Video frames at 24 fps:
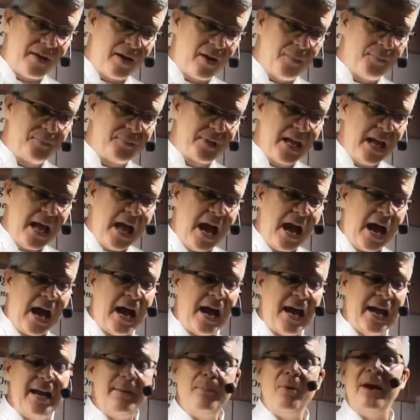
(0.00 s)
there.
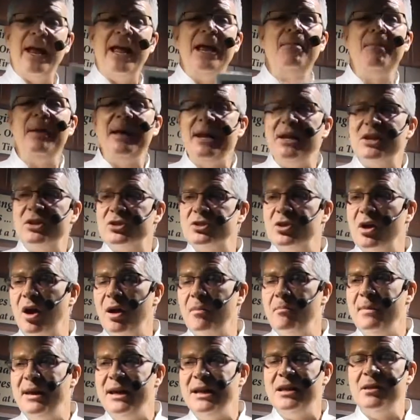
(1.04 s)
In about 8 minutes
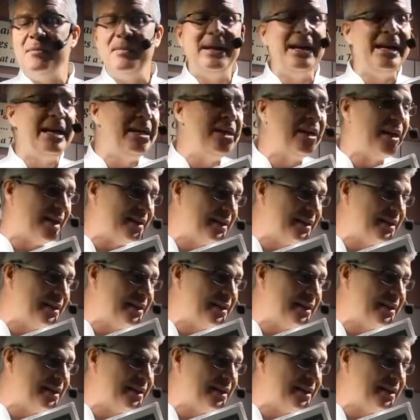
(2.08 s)
on medium heat, you